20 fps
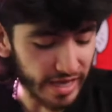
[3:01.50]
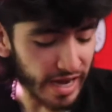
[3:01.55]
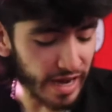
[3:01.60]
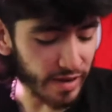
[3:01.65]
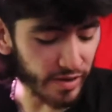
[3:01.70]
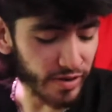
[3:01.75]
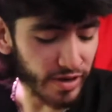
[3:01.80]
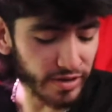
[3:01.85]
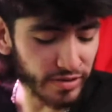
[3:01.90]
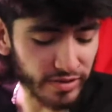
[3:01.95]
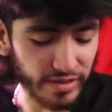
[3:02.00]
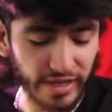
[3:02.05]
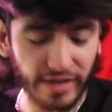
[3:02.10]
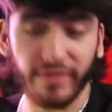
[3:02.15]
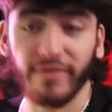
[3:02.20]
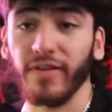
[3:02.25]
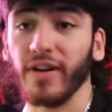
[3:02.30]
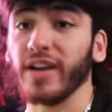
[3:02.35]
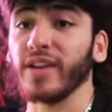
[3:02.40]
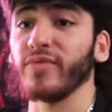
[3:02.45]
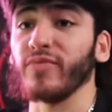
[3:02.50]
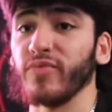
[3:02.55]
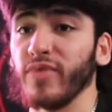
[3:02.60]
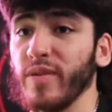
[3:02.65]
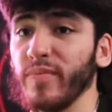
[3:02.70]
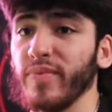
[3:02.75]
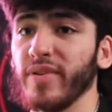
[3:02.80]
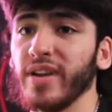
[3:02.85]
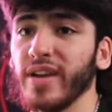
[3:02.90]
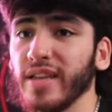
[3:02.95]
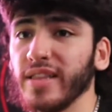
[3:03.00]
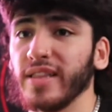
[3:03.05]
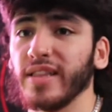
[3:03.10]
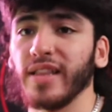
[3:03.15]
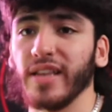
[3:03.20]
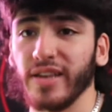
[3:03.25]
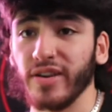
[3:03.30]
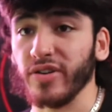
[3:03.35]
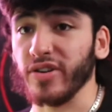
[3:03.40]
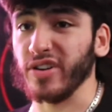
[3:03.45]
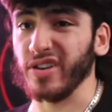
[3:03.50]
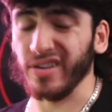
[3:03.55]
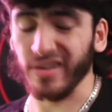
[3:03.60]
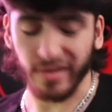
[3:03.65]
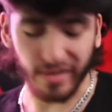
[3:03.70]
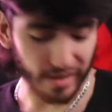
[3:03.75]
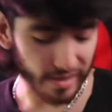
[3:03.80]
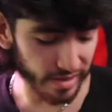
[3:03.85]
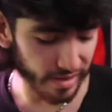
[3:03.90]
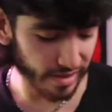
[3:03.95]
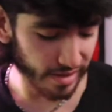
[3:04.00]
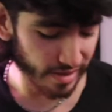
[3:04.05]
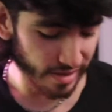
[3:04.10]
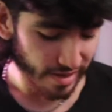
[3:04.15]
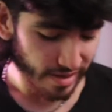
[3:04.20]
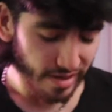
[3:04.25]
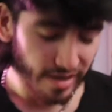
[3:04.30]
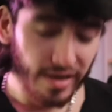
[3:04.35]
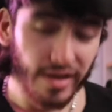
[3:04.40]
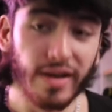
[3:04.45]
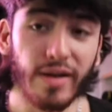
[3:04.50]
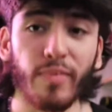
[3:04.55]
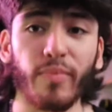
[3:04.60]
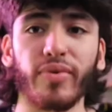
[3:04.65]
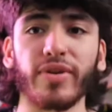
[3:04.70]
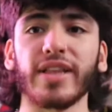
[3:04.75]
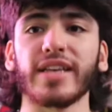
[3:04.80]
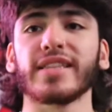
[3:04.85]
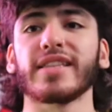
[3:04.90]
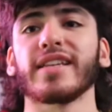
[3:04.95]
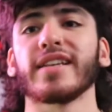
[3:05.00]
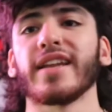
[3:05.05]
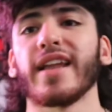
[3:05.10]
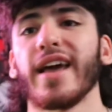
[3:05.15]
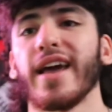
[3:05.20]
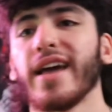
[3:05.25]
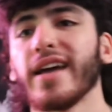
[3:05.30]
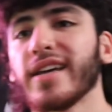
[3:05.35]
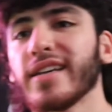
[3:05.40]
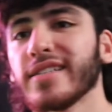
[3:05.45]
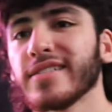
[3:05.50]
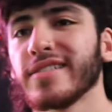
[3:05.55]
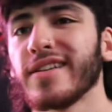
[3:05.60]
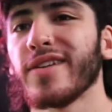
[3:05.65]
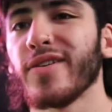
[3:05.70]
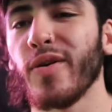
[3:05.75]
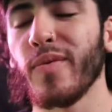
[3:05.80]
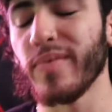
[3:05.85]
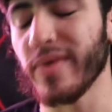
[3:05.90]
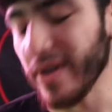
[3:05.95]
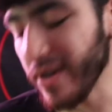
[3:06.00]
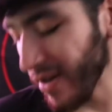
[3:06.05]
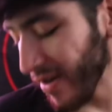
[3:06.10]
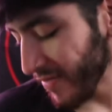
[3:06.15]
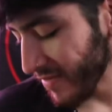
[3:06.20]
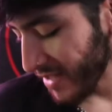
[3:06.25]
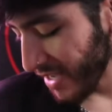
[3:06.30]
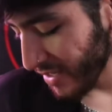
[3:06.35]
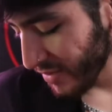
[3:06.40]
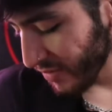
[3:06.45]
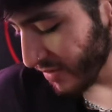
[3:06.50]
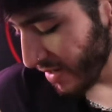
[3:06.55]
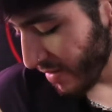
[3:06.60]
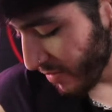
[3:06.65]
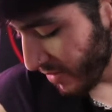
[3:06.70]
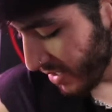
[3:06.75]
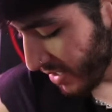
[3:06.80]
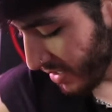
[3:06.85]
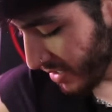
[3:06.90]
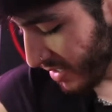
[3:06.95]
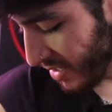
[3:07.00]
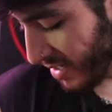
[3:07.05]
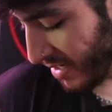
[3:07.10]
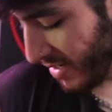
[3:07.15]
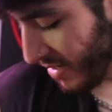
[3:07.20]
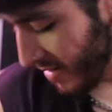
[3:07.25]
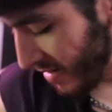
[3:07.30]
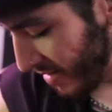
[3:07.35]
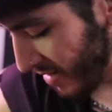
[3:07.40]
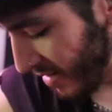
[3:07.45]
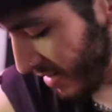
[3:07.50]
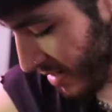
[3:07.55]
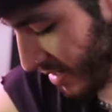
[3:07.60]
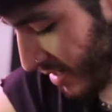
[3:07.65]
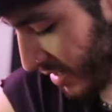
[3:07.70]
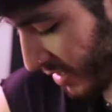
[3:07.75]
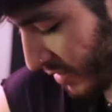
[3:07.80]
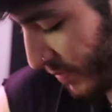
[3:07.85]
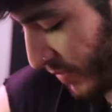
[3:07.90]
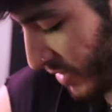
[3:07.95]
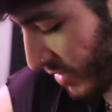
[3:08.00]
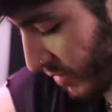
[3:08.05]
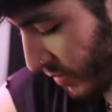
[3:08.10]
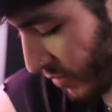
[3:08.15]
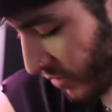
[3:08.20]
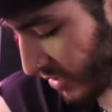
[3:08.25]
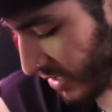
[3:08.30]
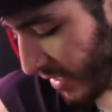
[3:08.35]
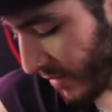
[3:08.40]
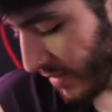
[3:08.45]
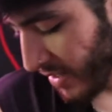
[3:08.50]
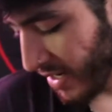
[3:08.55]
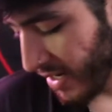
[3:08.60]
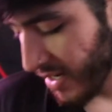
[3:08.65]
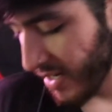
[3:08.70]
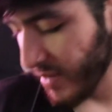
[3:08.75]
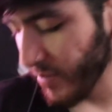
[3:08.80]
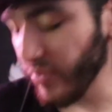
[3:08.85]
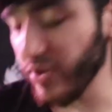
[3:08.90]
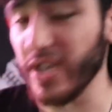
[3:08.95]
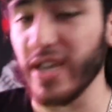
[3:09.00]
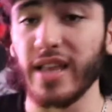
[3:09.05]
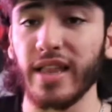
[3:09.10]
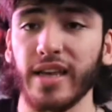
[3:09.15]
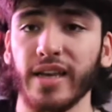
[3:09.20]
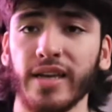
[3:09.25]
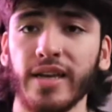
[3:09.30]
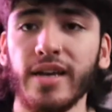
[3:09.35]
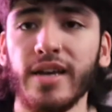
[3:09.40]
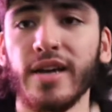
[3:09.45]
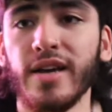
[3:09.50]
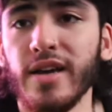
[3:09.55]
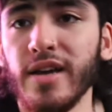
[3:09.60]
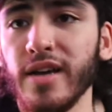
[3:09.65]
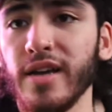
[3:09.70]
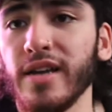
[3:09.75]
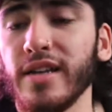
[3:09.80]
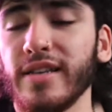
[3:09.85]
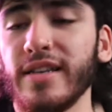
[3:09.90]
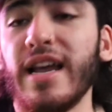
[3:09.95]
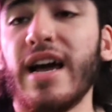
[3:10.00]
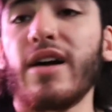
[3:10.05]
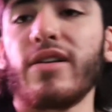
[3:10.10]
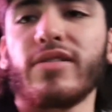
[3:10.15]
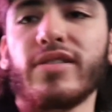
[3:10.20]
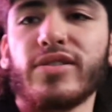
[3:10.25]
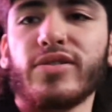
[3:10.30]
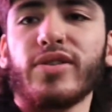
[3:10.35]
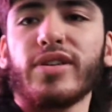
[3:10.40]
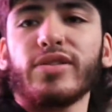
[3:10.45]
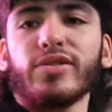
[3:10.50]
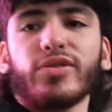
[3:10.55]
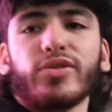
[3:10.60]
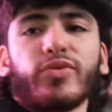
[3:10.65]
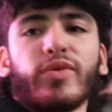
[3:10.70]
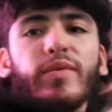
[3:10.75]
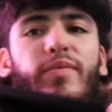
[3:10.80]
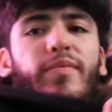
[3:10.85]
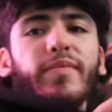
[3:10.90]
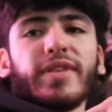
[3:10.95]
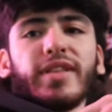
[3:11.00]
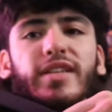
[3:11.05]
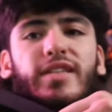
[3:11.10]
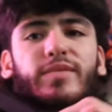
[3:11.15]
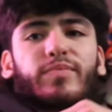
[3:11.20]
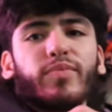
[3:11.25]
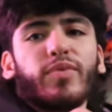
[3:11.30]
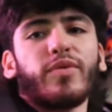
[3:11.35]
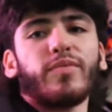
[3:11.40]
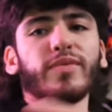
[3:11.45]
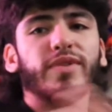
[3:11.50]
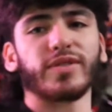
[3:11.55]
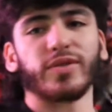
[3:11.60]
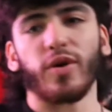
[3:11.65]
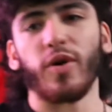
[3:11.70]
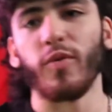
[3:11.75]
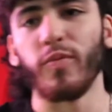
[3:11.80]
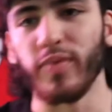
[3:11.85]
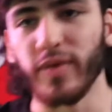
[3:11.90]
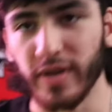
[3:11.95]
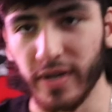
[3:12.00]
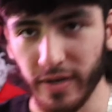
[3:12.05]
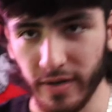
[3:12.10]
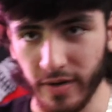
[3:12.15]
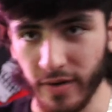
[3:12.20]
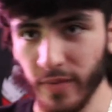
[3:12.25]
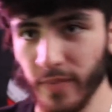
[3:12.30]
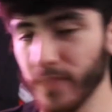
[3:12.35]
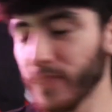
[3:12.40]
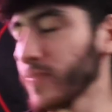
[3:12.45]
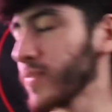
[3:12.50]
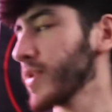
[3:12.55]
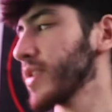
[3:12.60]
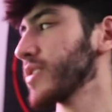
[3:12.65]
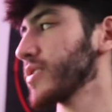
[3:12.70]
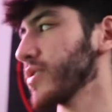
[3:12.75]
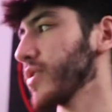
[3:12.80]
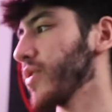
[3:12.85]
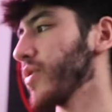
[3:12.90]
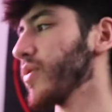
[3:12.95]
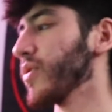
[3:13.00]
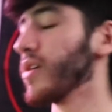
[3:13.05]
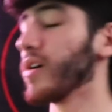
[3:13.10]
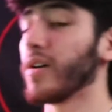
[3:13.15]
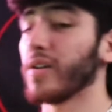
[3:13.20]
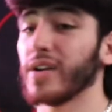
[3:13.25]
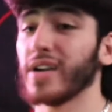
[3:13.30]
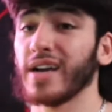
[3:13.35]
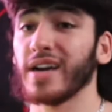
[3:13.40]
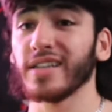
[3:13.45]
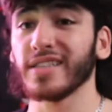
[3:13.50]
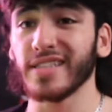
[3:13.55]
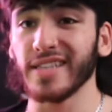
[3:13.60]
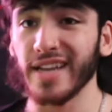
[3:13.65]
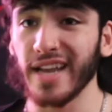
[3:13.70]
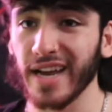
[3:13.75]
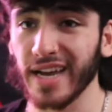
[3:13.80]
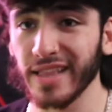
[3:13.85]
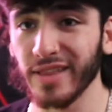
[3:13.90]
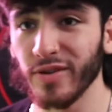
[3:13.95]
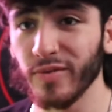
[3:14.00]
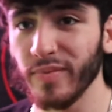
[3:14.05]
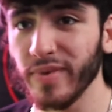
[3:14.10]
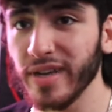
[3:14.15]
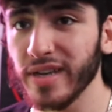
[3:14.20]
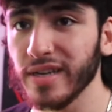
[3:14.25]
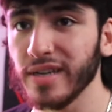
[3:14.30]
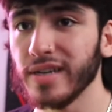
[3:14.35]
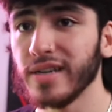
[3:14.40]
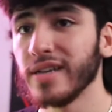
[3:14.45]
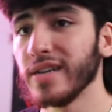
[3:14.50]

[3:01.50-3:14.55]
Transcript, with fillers: that you can just like fucking rip it and like you're good but like the neck it's not open enough that's what I'm gonna spend some more time cutting. But yeah, like now you can just rip them and then just boom, it's open, you know? So I'm gonna cut the neck a little bit.